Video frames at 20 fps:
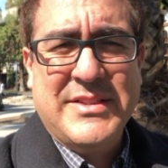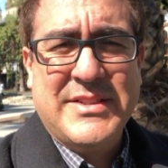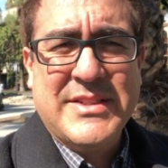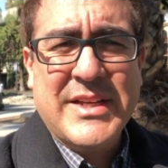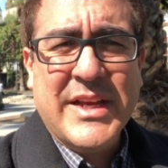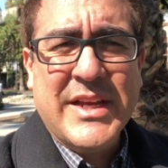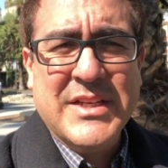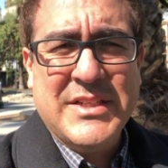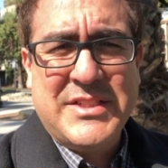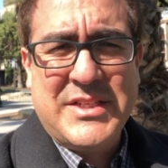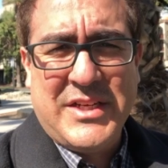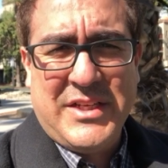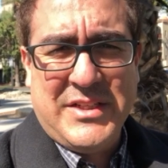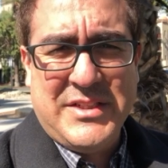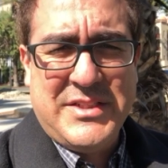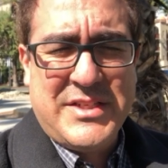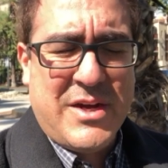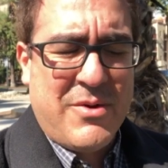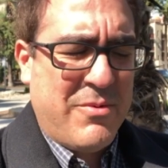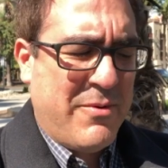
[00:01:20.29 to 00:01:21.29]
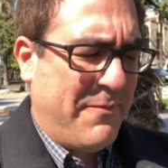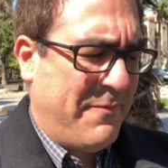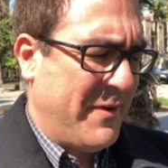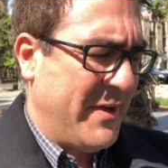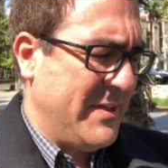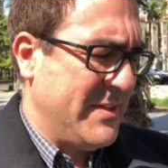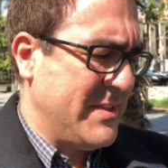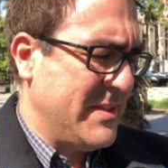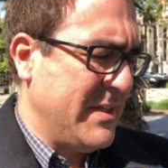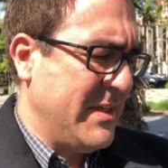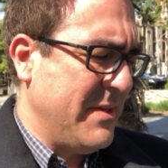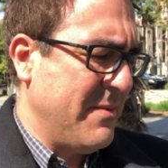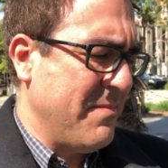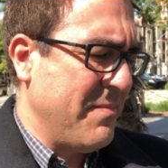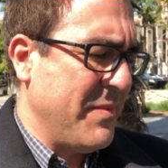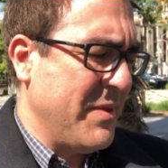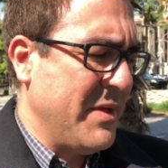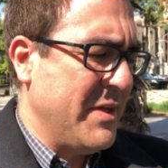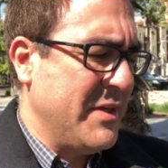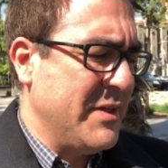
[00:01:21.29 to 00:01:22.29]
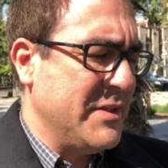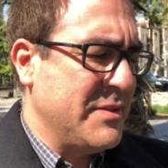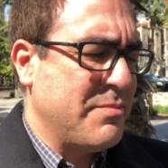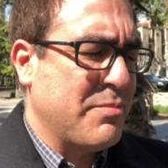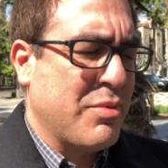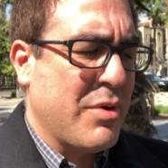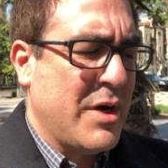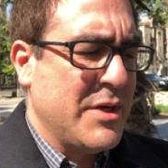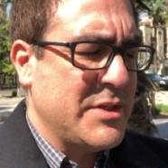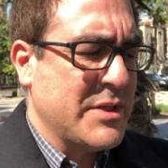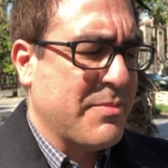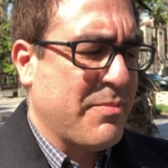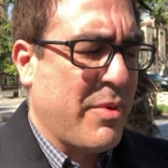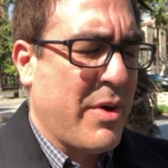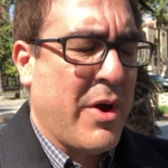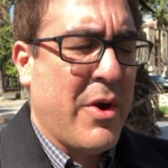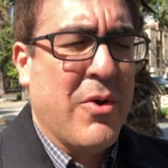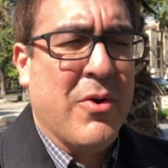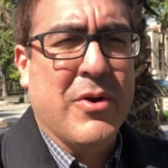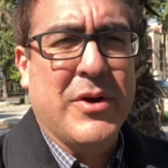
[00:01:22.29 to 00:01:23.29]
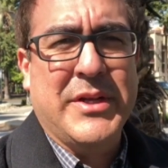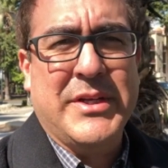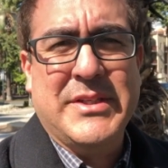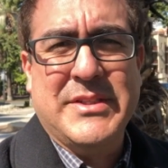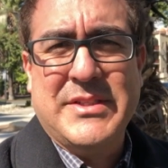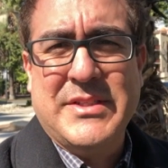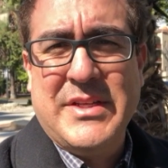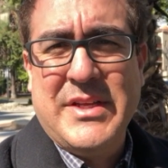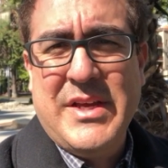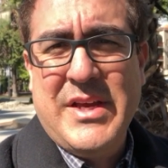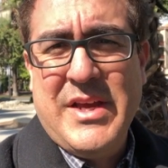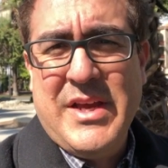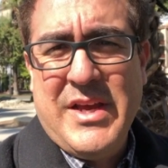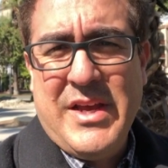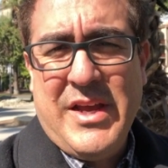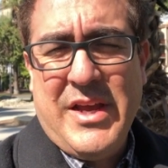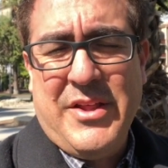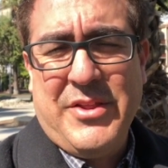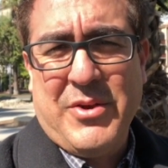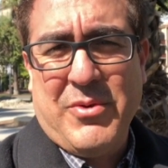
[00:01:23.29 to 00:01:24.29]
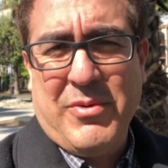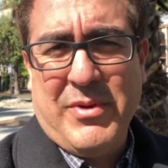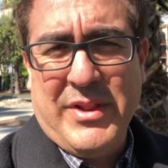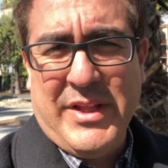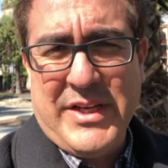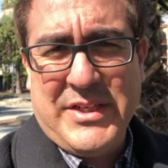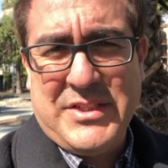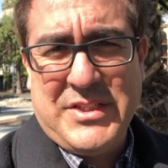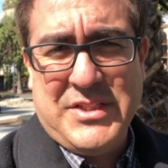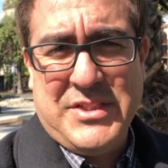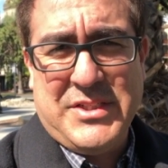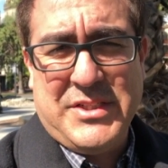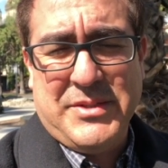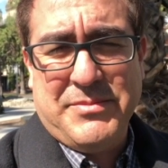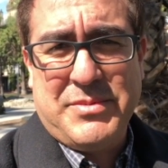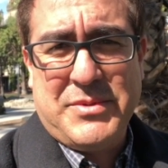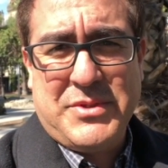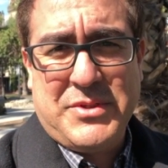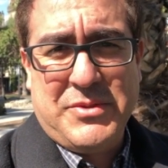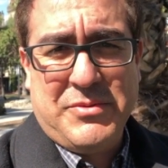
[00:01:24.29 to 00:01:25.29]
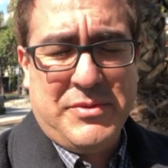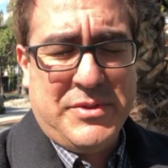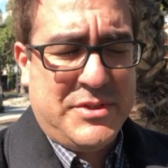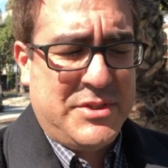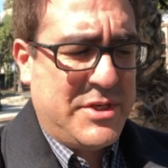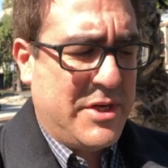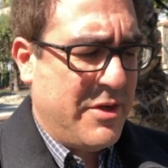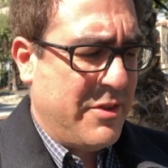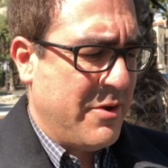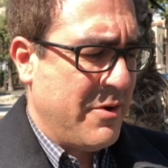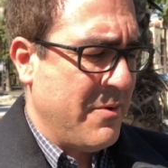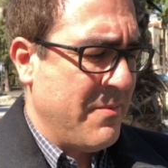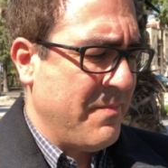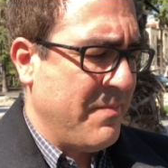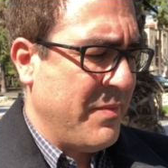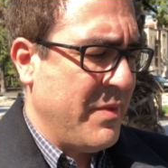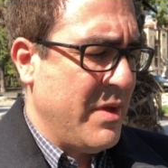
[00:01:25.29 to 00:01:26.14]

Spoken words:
The second challenge that we're facing is project priorities and their relationships to each other.